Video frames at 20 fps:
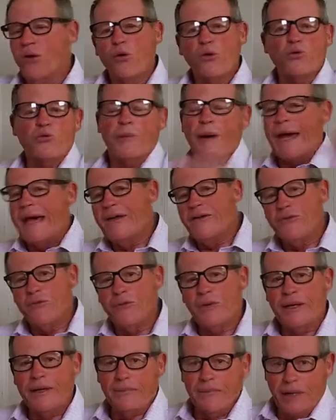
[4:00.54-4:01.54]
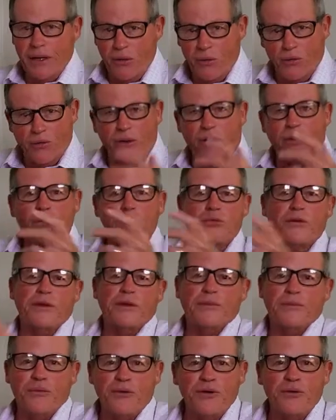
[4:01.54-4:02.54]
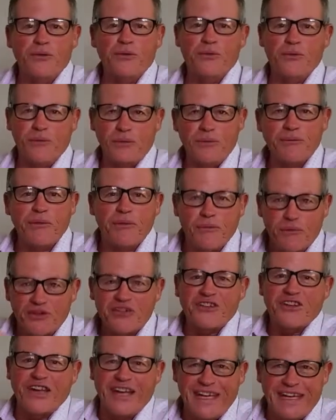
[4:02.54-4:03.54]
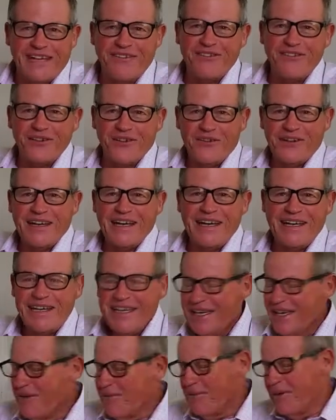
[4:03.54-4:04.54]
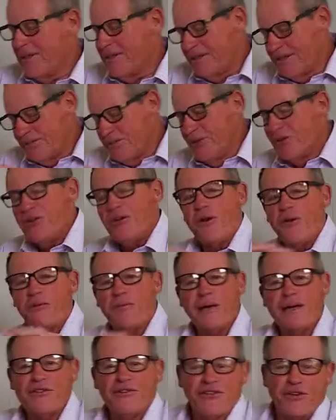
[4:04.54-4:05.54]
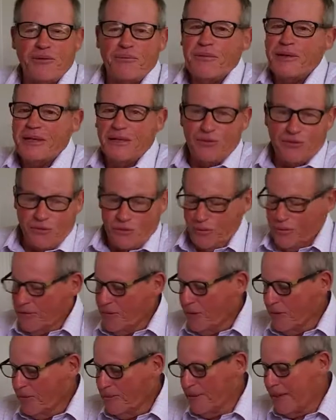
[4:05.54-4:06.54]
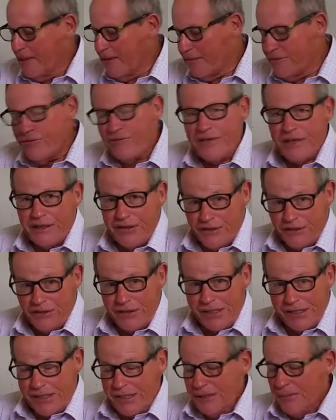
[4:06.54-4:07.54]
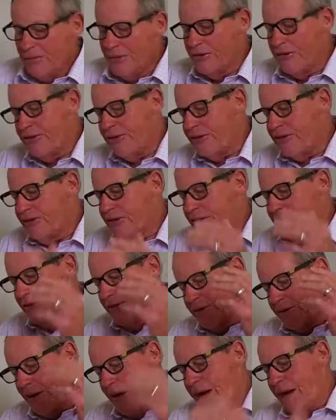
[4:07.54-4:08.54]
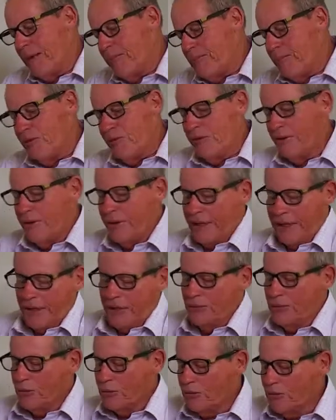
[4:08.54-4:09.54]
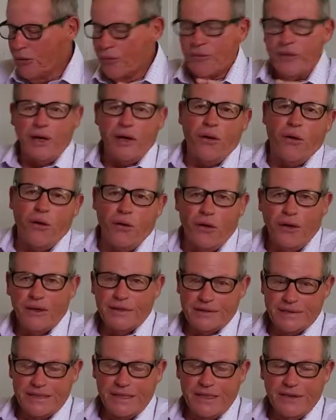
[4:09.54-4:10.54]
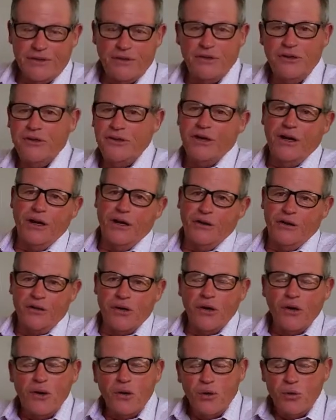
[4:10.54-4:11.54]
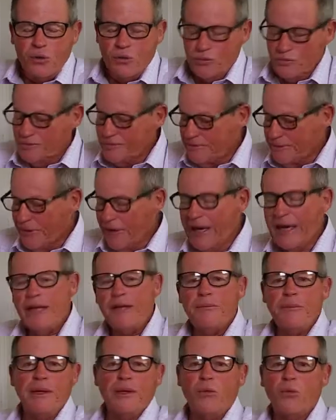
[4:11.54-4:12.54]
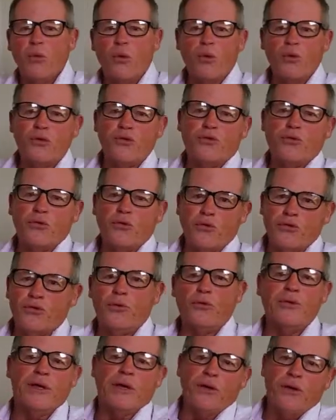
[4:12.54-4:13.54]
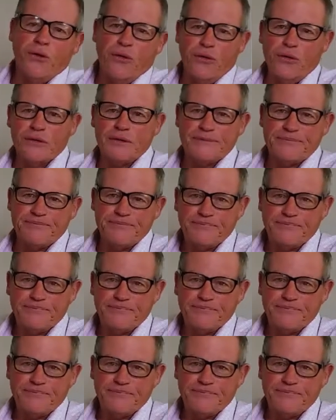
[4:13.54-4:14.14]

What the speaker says: old passed away, behold, all has come new when we were saved, okay? But we're talking about something else. We're talking about the fish. But just as God put animals on the ark, do you not know there had to be a water source on the ark